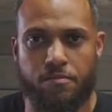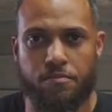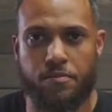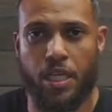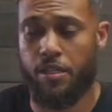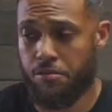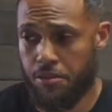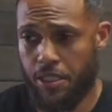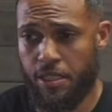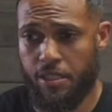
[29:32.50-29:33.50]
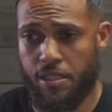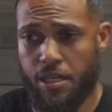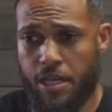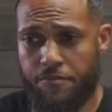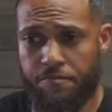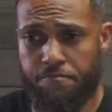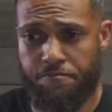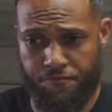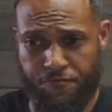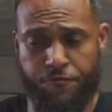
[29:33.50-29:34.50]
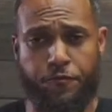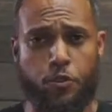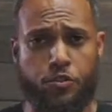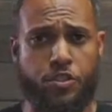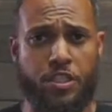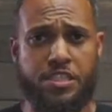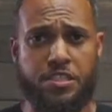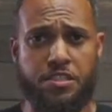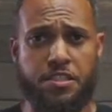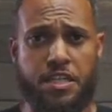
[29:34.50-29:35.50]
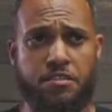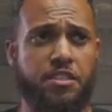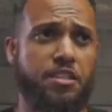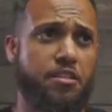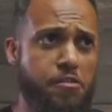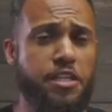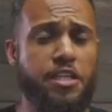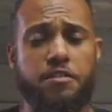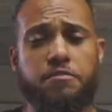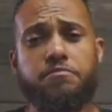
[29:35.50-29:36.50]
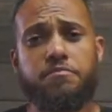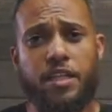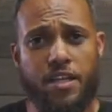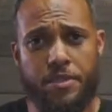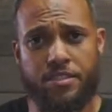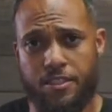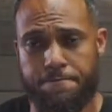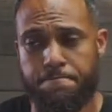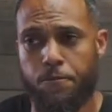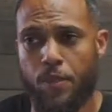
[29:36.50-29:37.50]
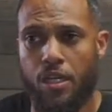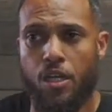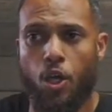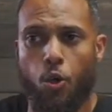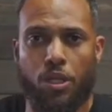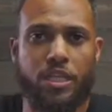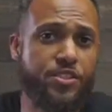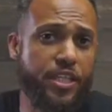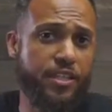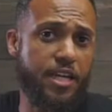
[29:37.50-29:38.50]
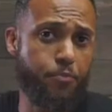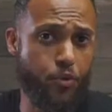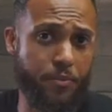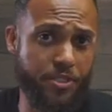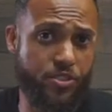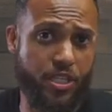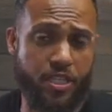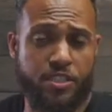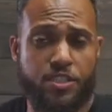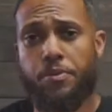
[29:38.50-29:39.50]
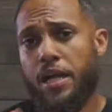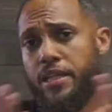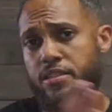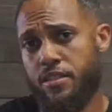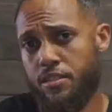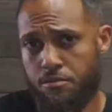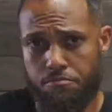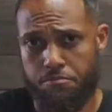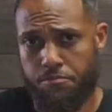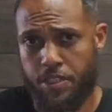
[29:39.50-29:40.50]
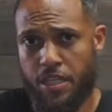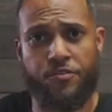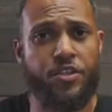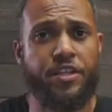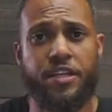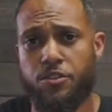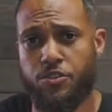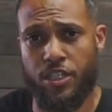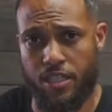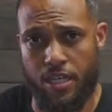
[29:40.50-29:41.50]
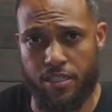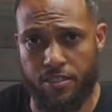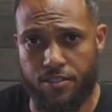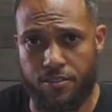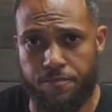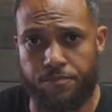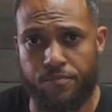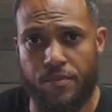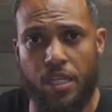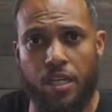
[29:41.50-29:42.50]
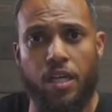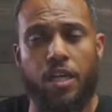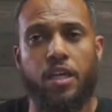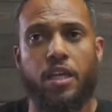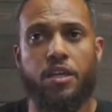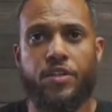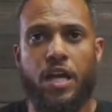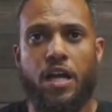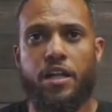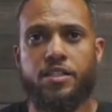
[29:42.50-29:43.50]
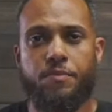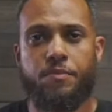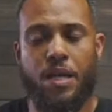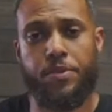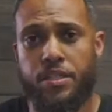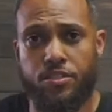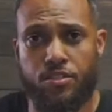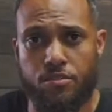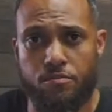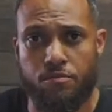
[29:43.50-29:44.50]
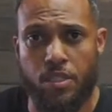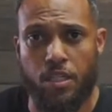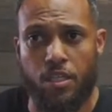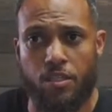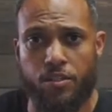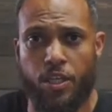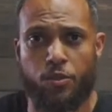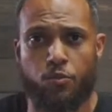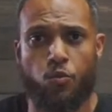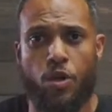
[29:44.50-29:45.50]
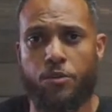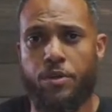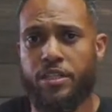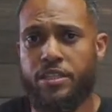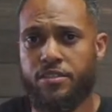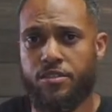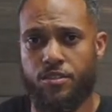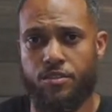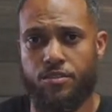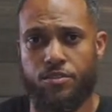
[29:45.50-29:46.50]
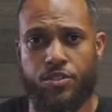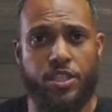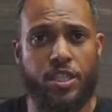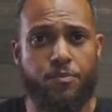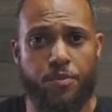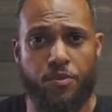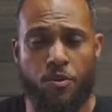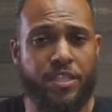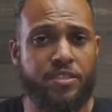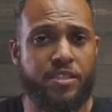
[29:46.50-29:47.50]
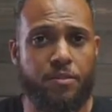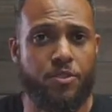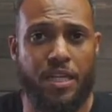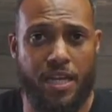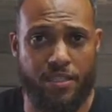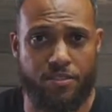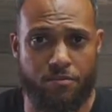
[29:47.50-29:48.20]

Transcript: And at first listen to that, you say, oh yeah, that kind of makes sense. Well, let's take that premise and let's apply it to everything else that God is. If God is my peace, then why do I need to sleep or make time to relax?